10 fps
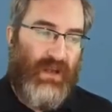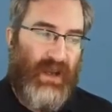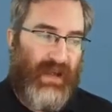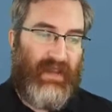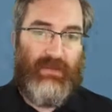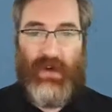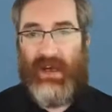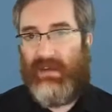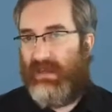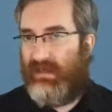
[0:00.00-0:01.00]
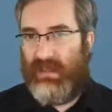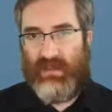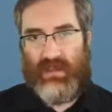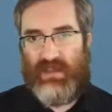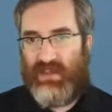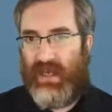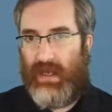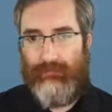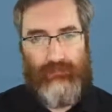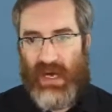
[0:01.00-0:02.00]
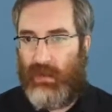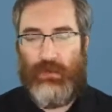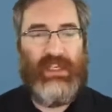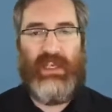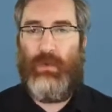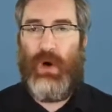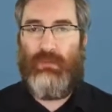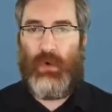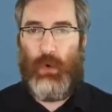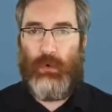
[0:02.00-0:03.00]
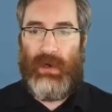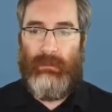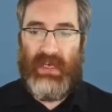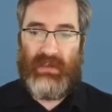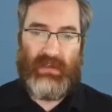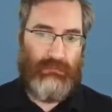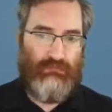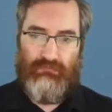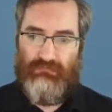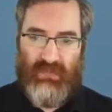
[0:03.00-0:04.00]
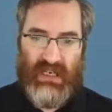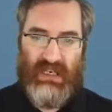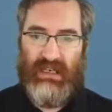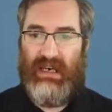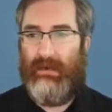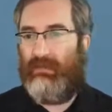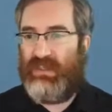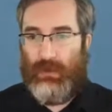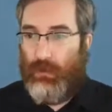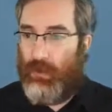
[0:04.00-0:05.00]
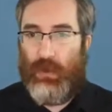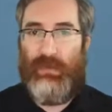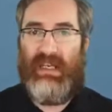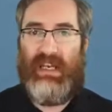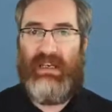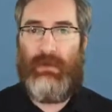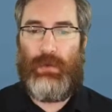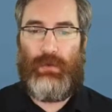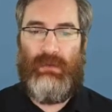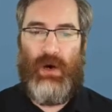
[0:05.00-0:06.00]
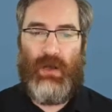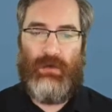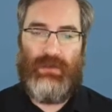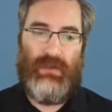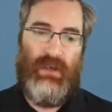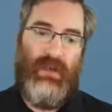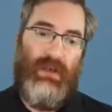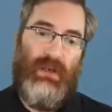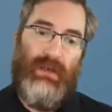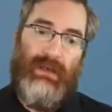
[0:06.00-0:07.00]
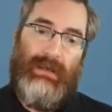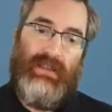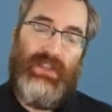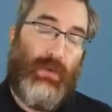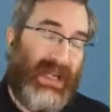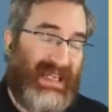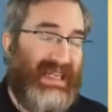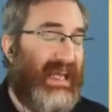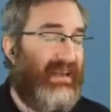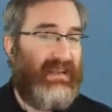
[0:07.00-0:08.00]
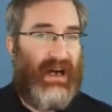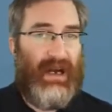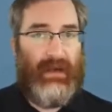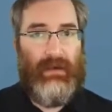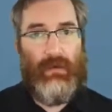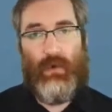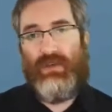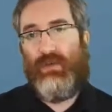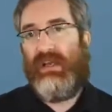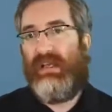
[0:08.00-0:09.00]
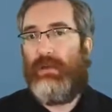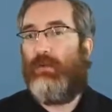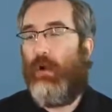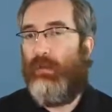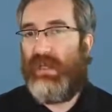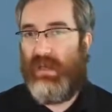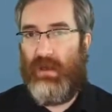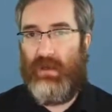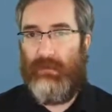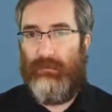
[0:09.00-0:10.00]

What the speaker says: And then finally, let's just say I only need 1 program mix. Still could be any of the 3 models. Do I need NDI or do I need chroma keying?